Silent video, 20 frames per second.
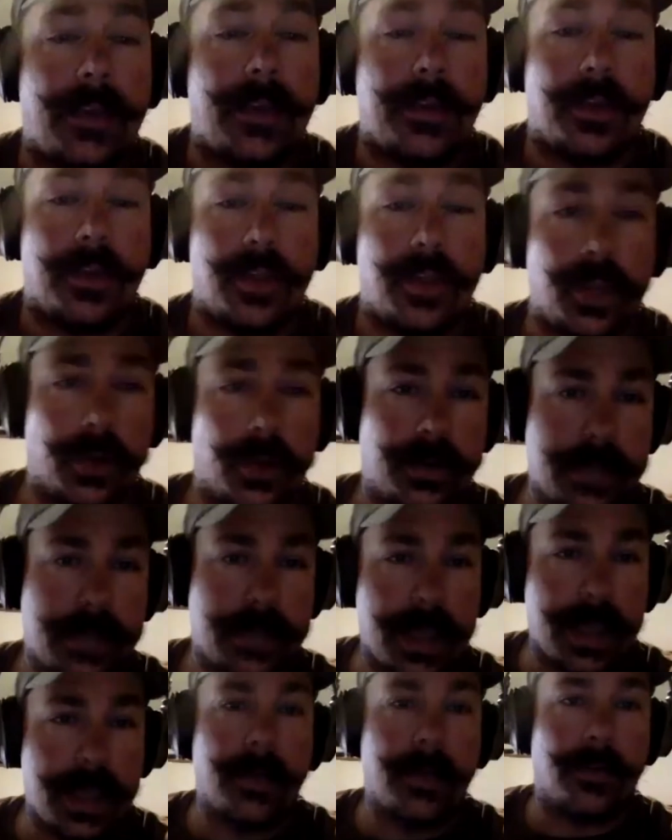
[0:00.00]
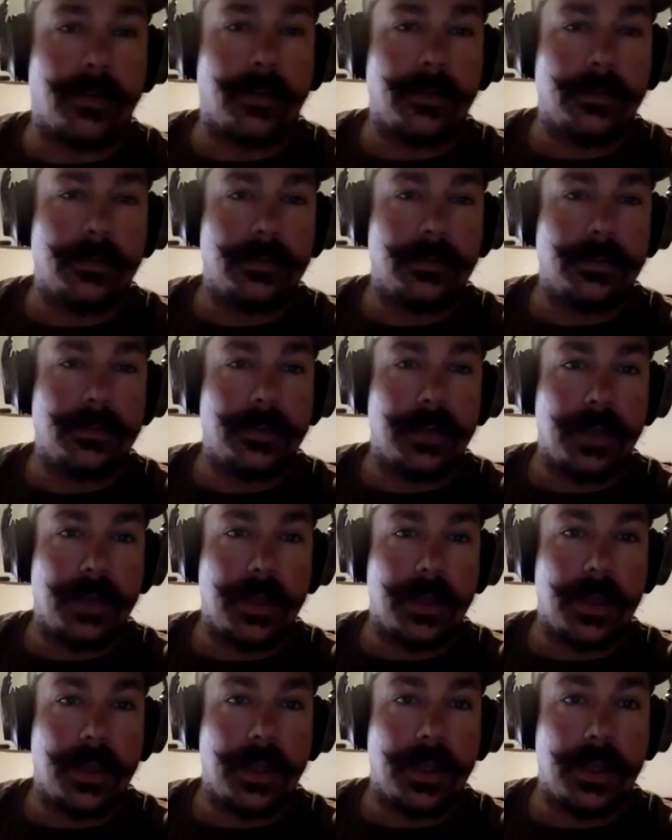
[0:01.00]
your tail
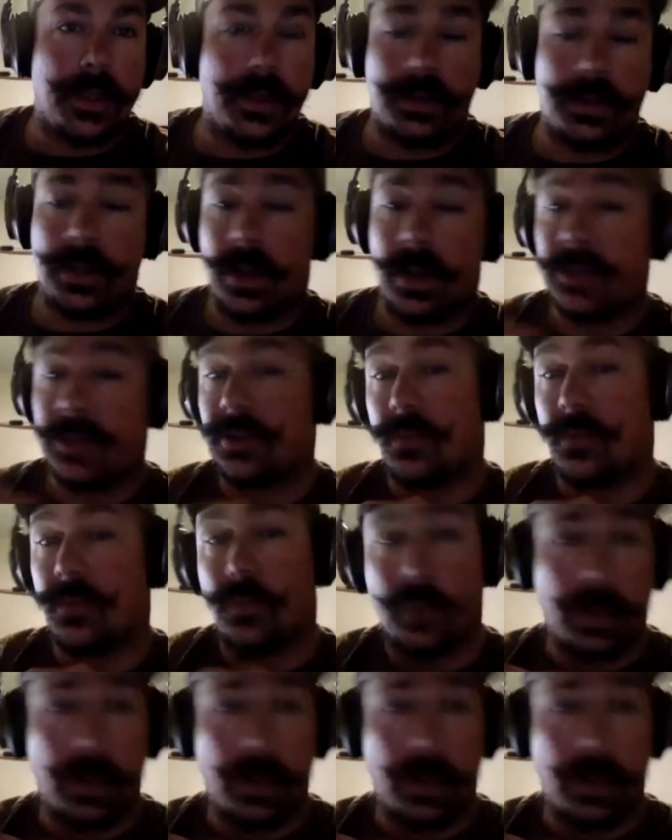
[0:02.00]
does a really